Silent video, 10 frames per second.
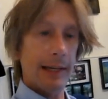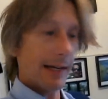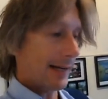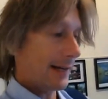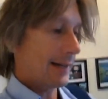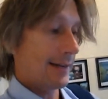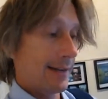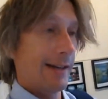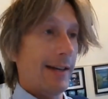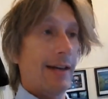uh,
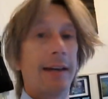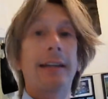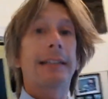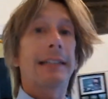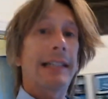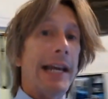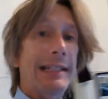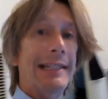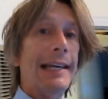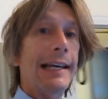it's day
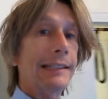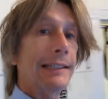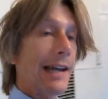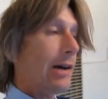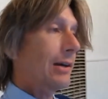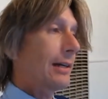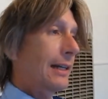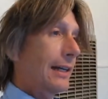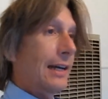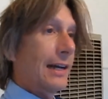six now,
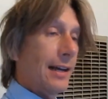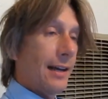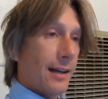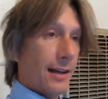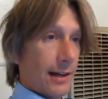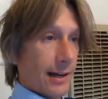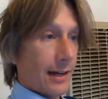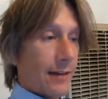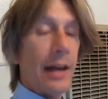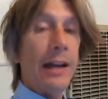and
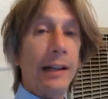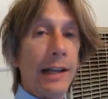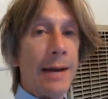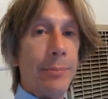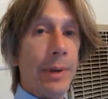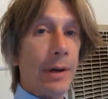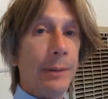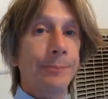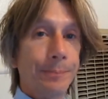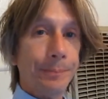I've gotten a lot better.
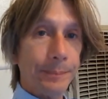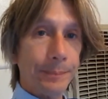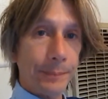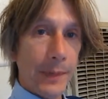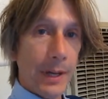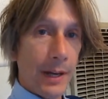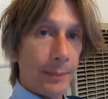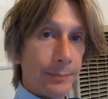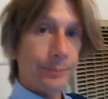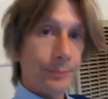Um,